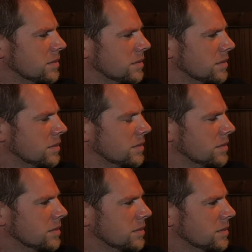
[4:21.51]

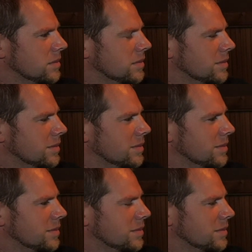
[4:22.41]

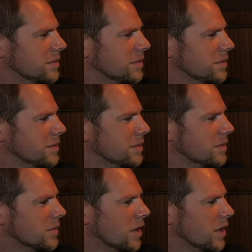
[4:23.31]
This person isn't speaking.